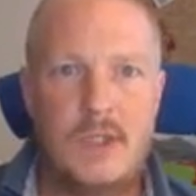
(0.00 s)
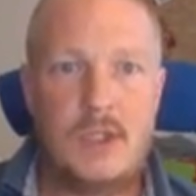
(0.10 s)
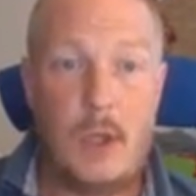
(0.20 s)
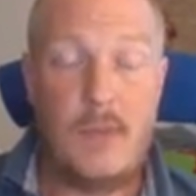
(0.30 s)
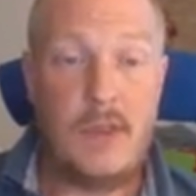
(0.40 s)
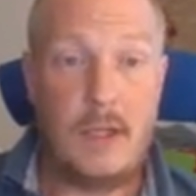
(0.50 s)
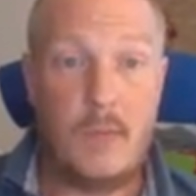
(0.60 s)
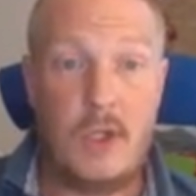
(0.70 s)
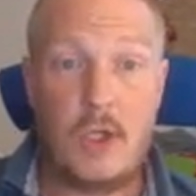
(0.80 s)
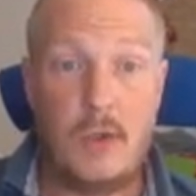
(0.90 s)

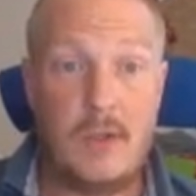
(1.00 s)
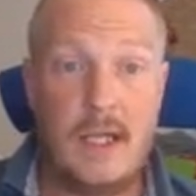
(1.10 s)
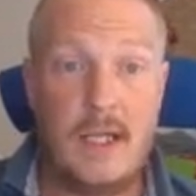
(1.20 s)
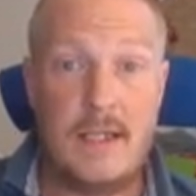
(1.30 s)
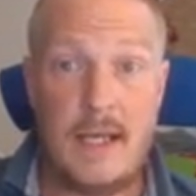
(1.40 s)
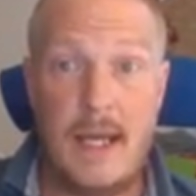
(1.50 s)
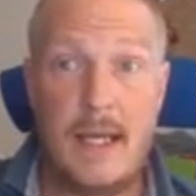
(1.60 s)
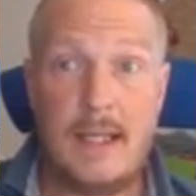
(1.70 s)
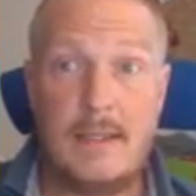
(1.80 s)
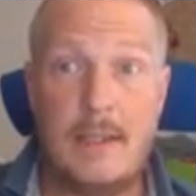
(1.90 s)
something which contains
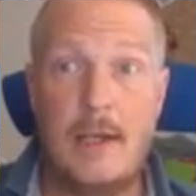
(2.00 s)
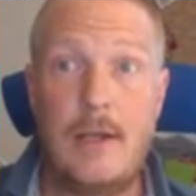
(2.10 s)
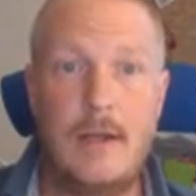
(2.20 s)
eggs